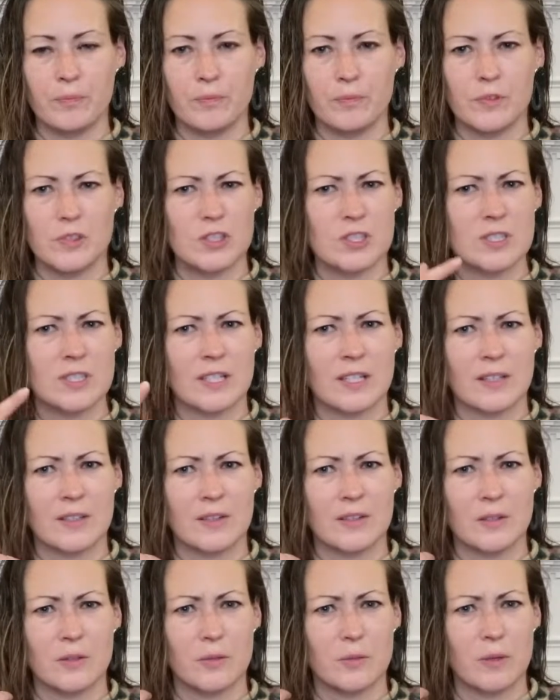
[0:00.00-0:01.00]
just like
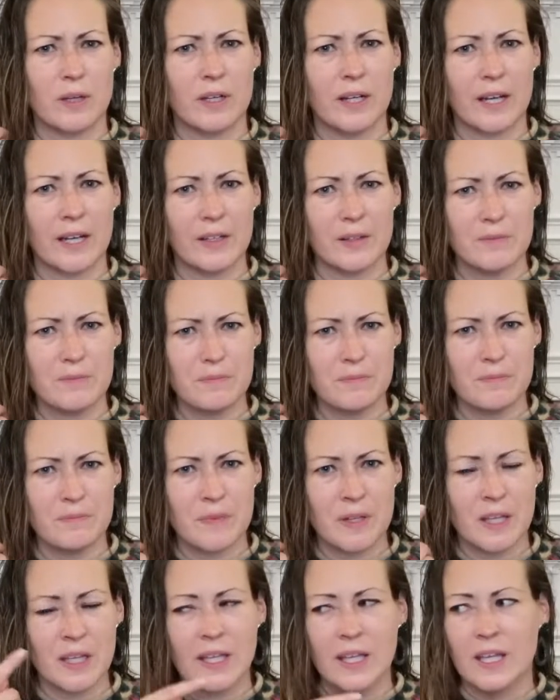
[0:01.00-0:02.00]
the one item,
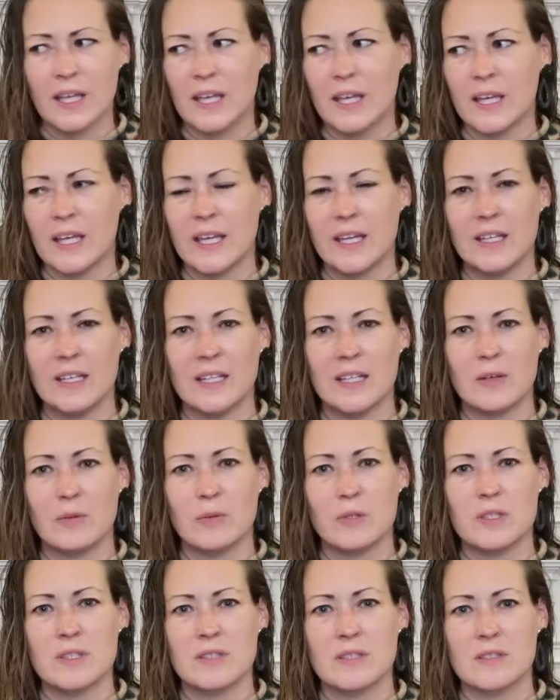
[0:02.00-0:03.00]
and it
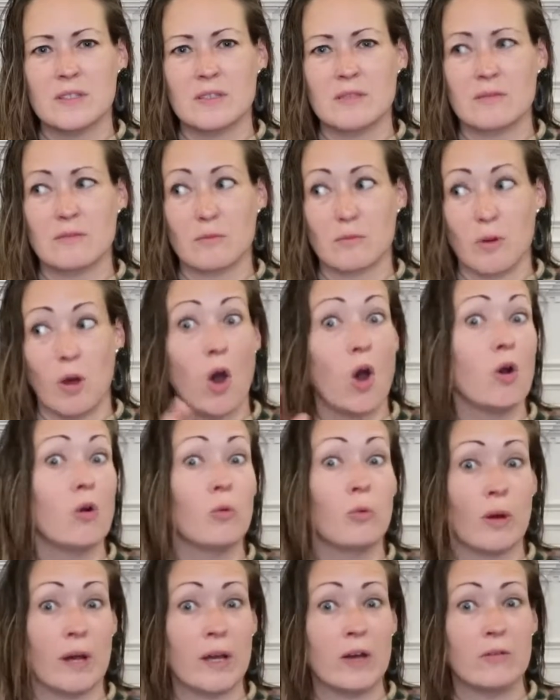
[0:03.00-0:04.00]
was
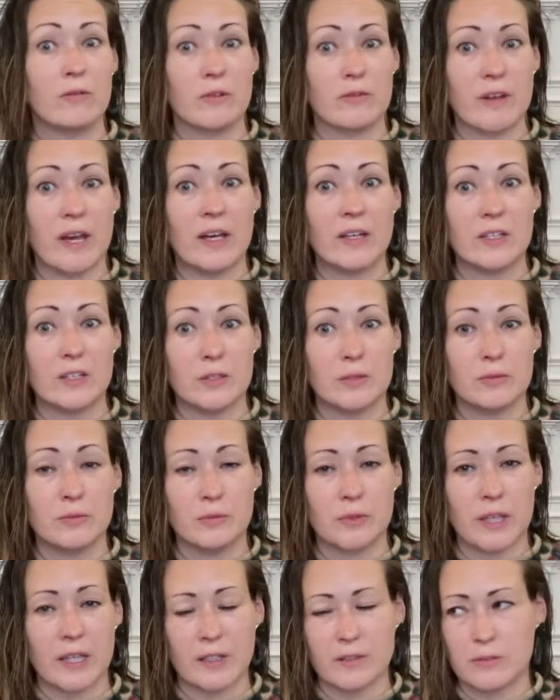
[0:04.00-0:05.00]
way over value,
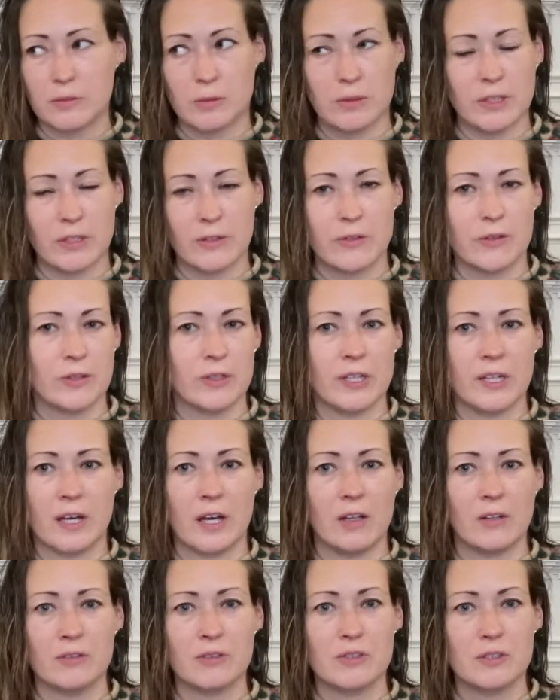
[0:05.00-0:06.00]
like $20 or
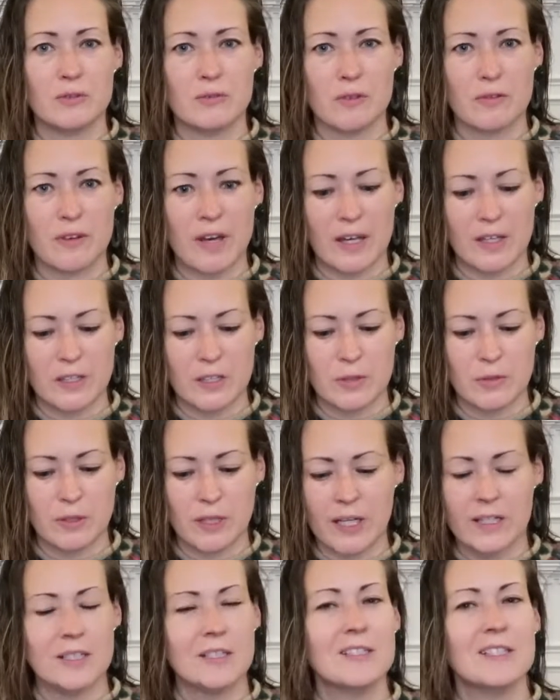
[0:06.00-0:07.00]
$30 over value, and
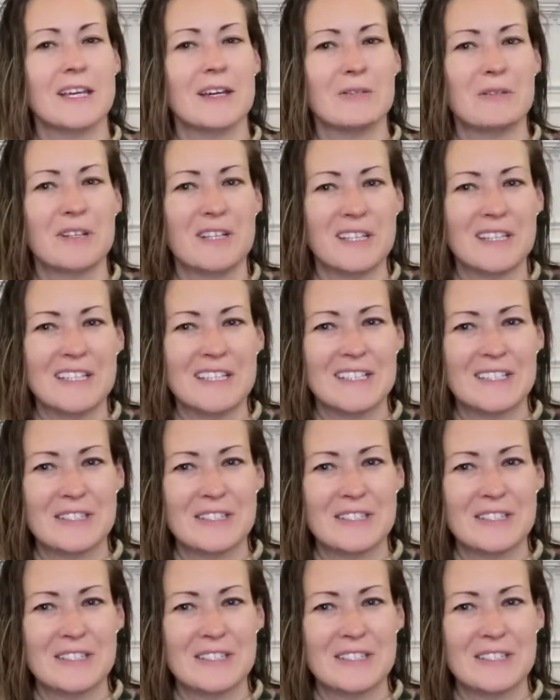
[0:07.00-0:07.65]
I didn't get one of these